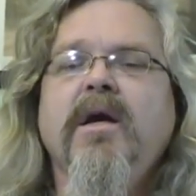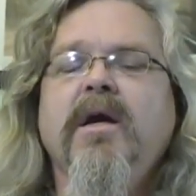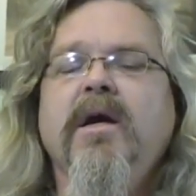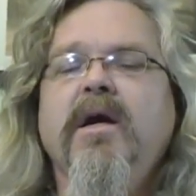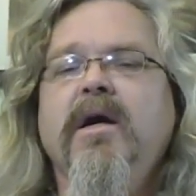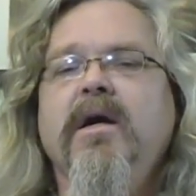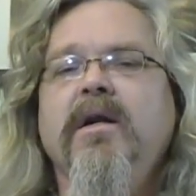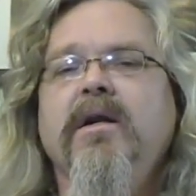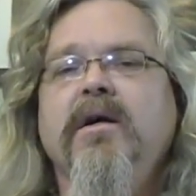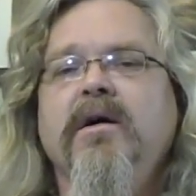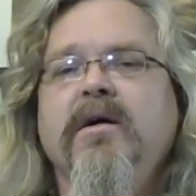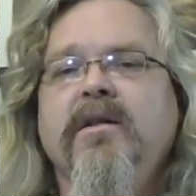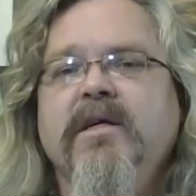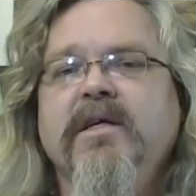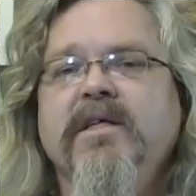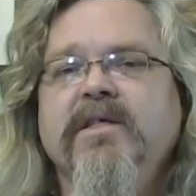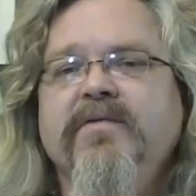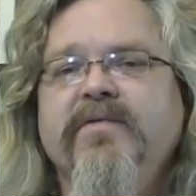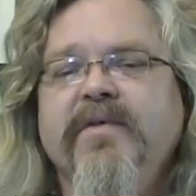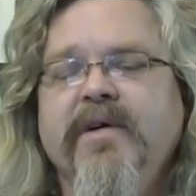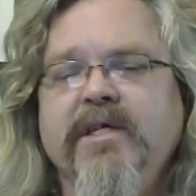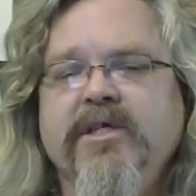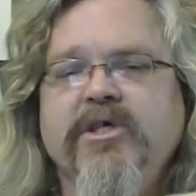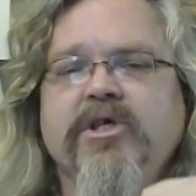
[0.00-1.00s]
and uh, these
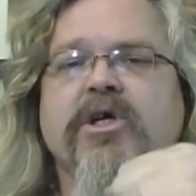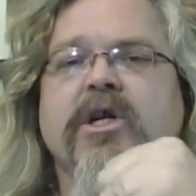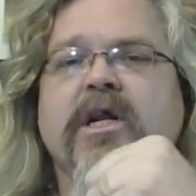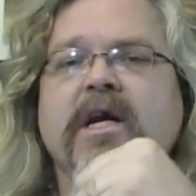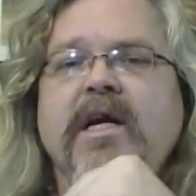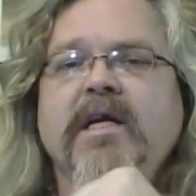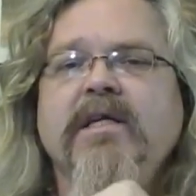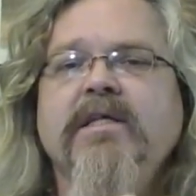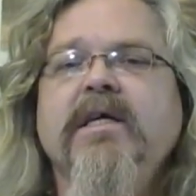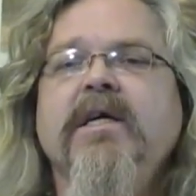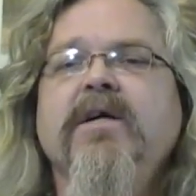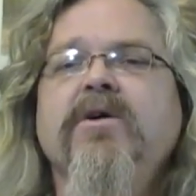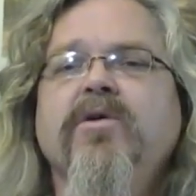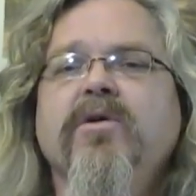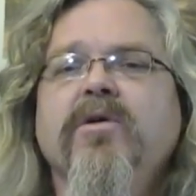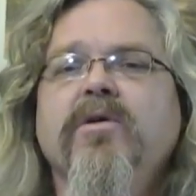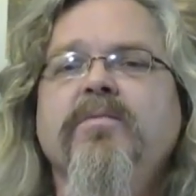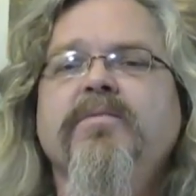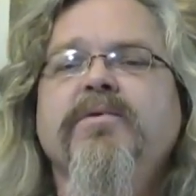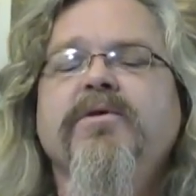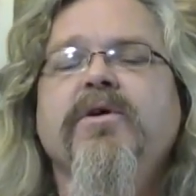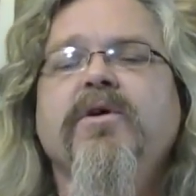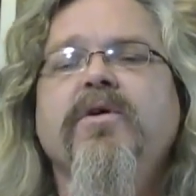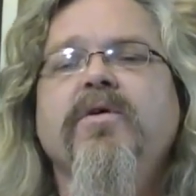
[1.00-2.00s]
vigilante
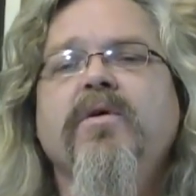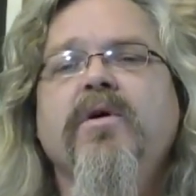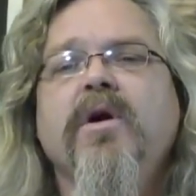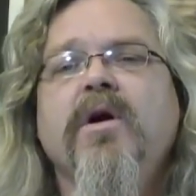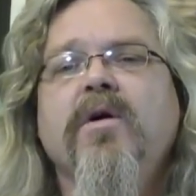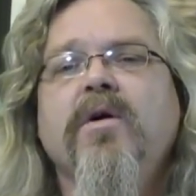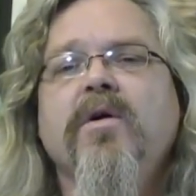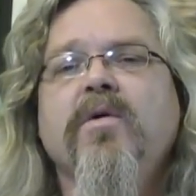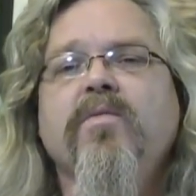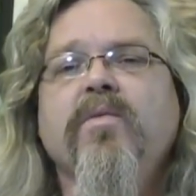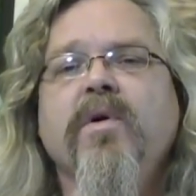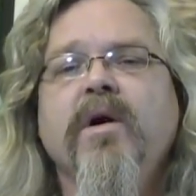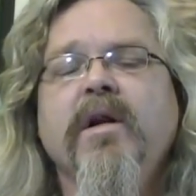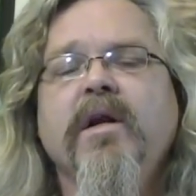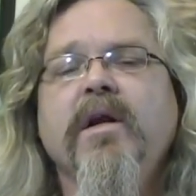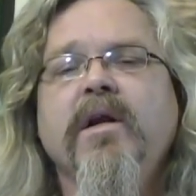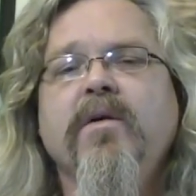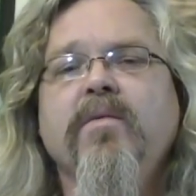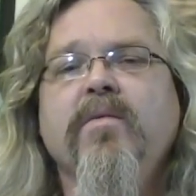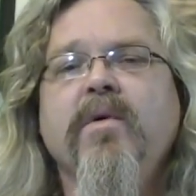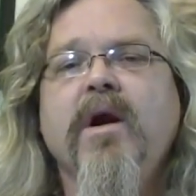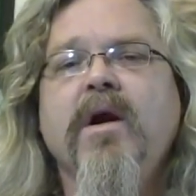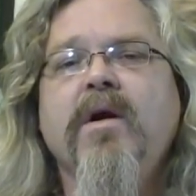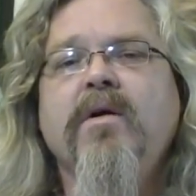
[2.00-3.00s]
groups are, are running
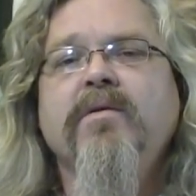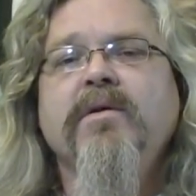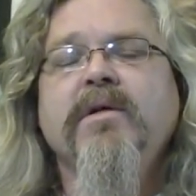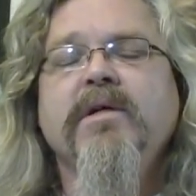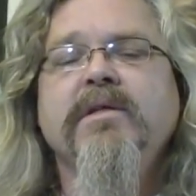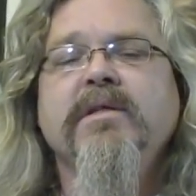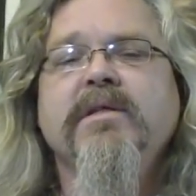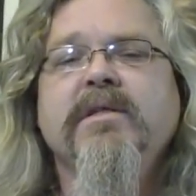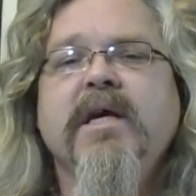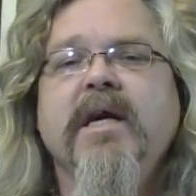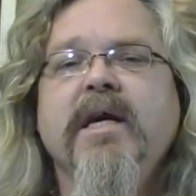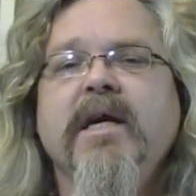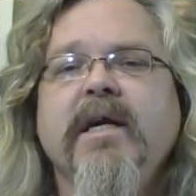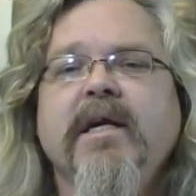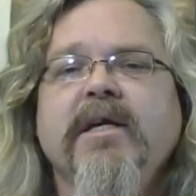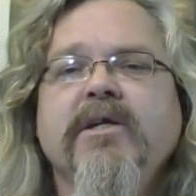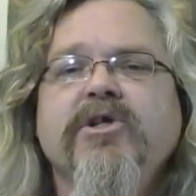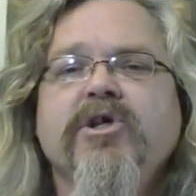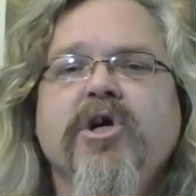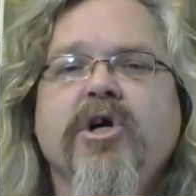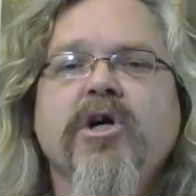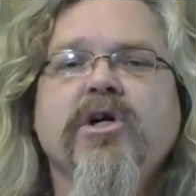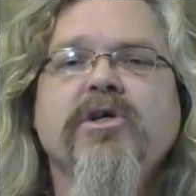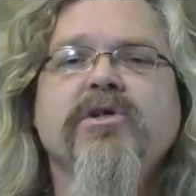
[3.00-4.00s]
around and taking
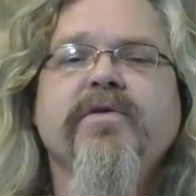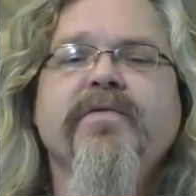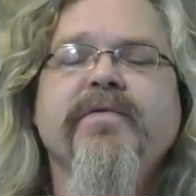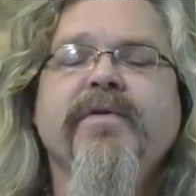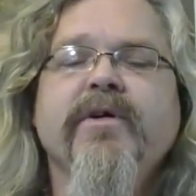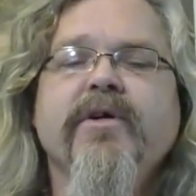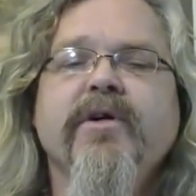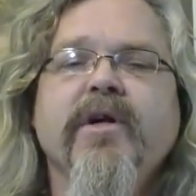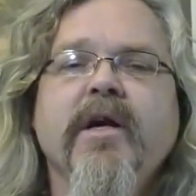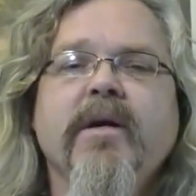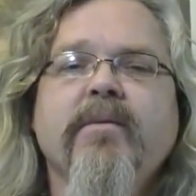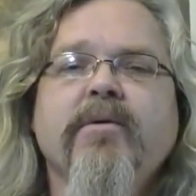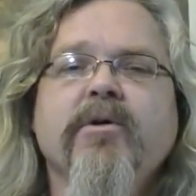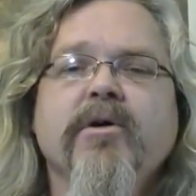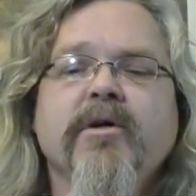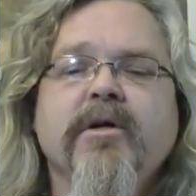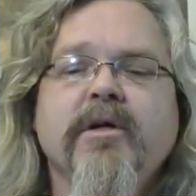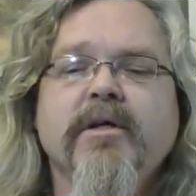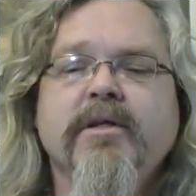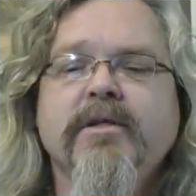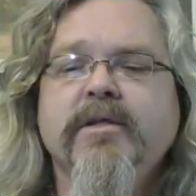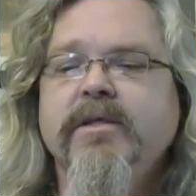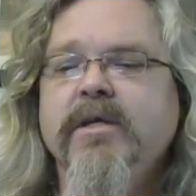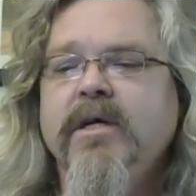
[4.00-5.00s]
charge of their
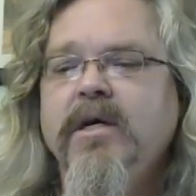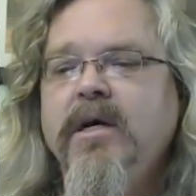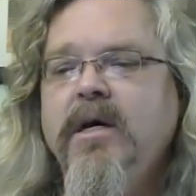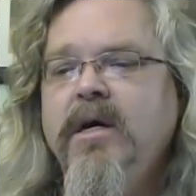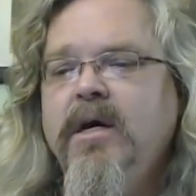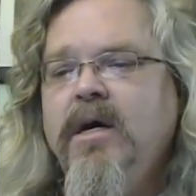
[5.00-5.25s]
neighborhoods.